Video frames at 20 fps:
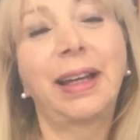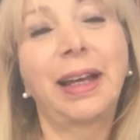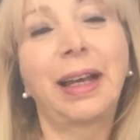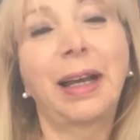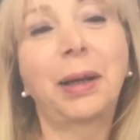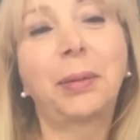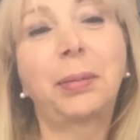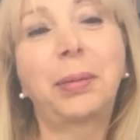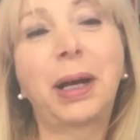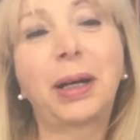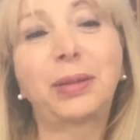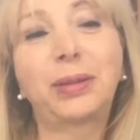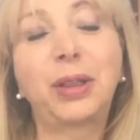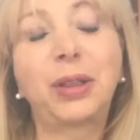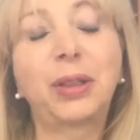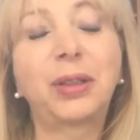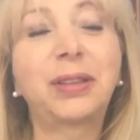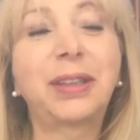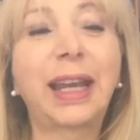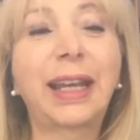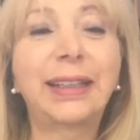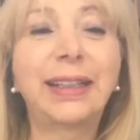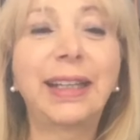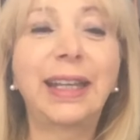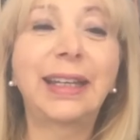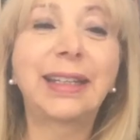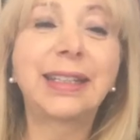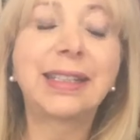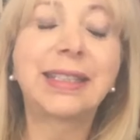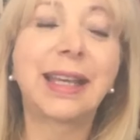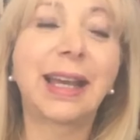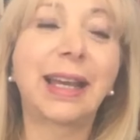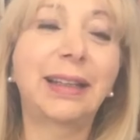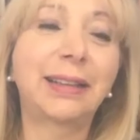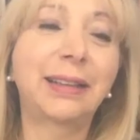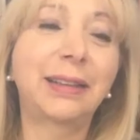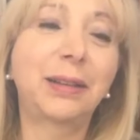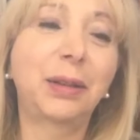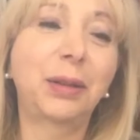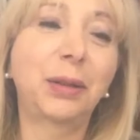about your techniques
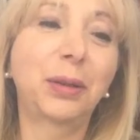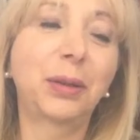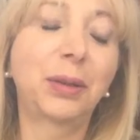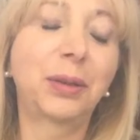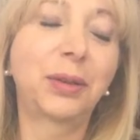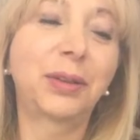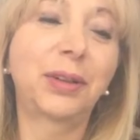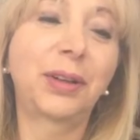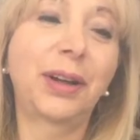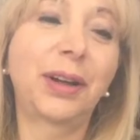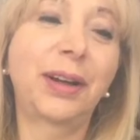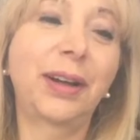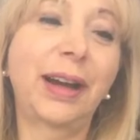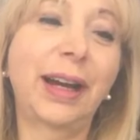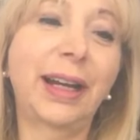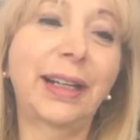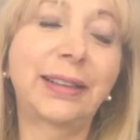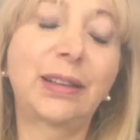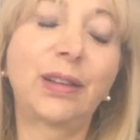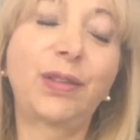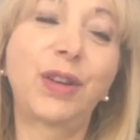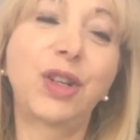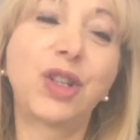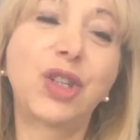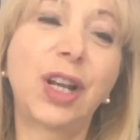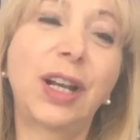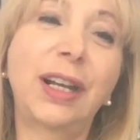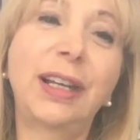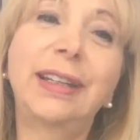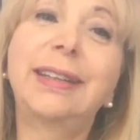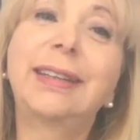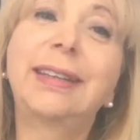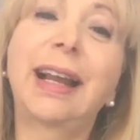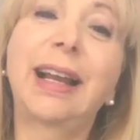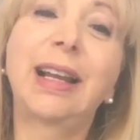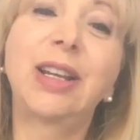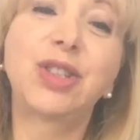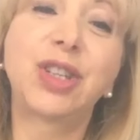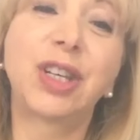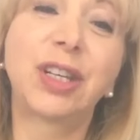and your artificial
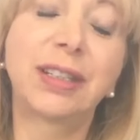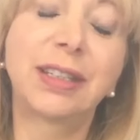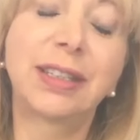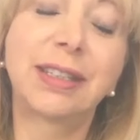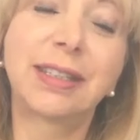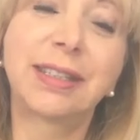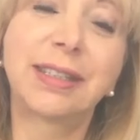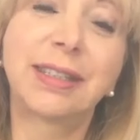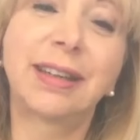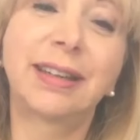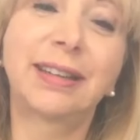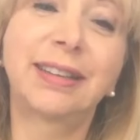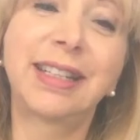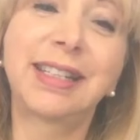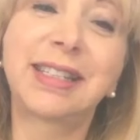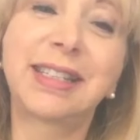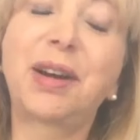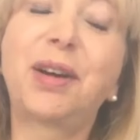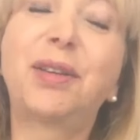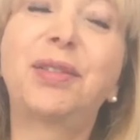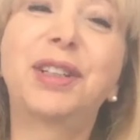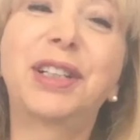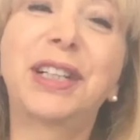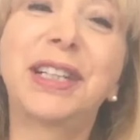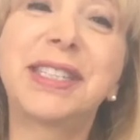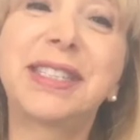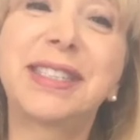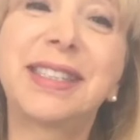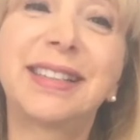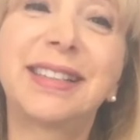intelligence discoveries.